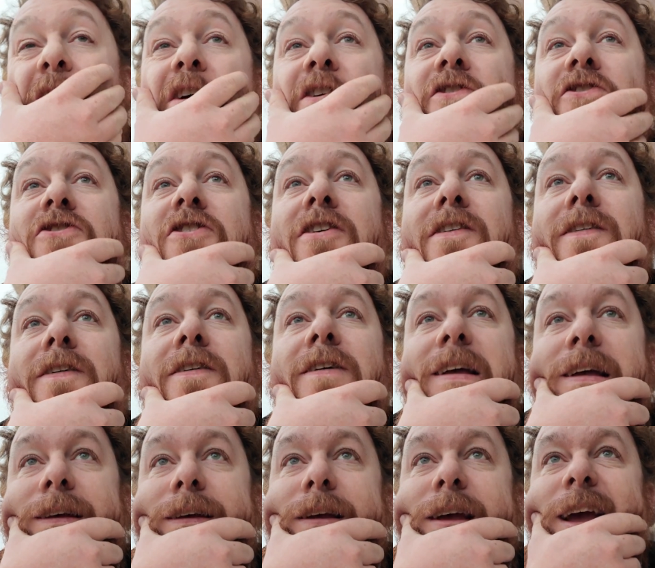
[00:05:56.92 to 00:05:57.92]
rushed,
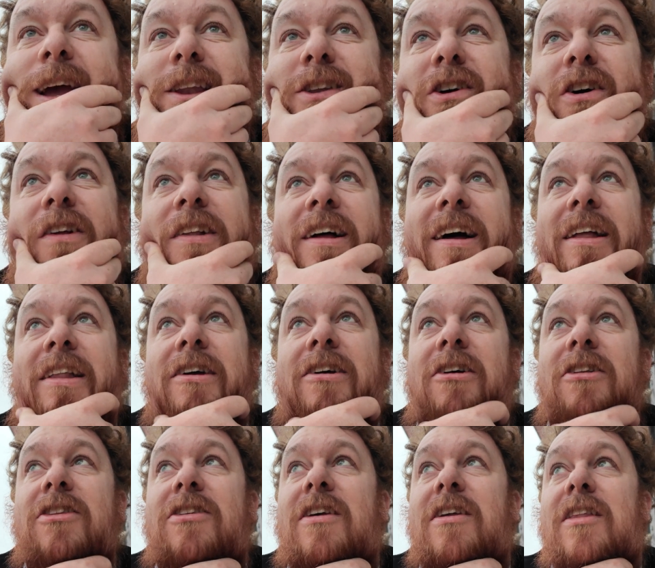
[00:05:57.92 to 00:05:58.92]
not like the
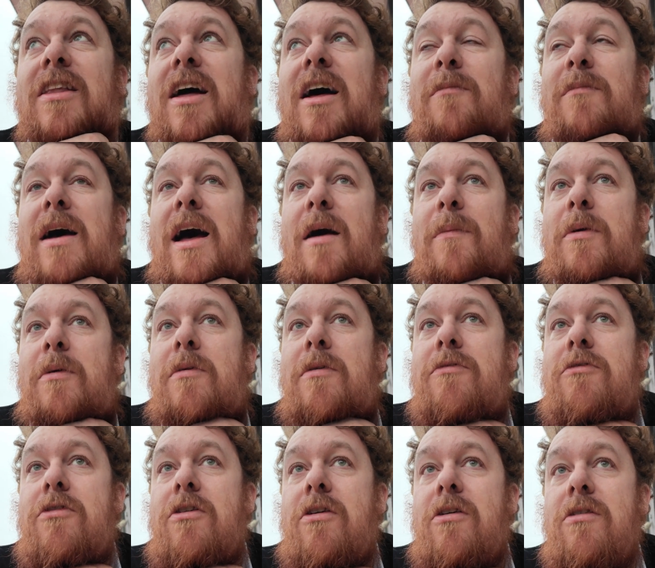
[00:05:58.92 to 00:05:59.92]
content that I'm happy with.
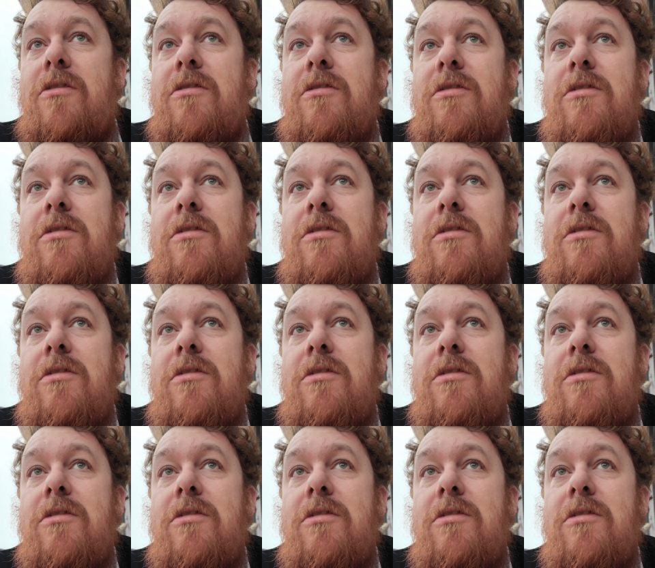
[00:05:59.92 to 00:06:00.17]
So